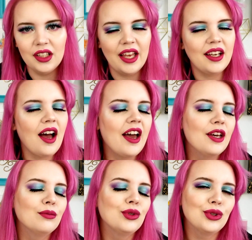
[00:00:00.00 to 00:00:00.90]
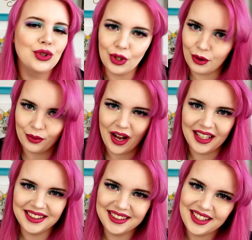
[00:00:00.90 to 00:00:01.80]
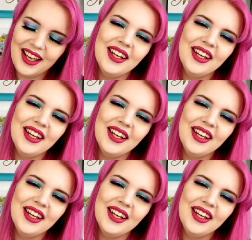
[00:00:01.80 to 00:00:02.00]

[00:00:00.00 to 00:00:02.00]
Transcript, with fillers: Like, I am so impressed.